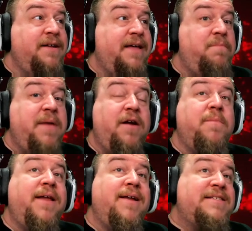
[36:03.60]
uh, that may
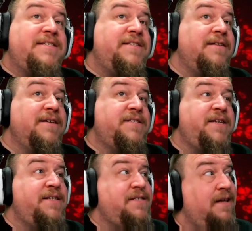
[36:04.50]
or may not still
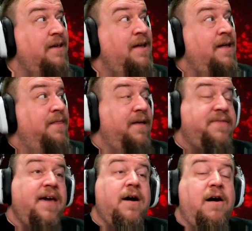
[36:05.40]
exist,
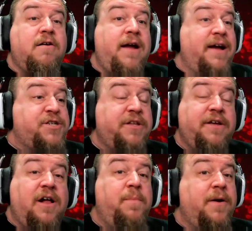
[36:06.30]
that they are
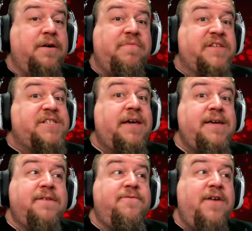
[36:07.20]
actually all part of the
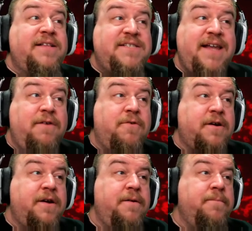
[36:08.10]
psychic friends
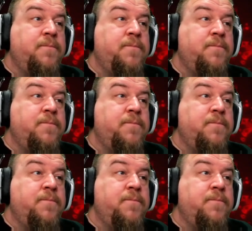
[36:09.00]
network.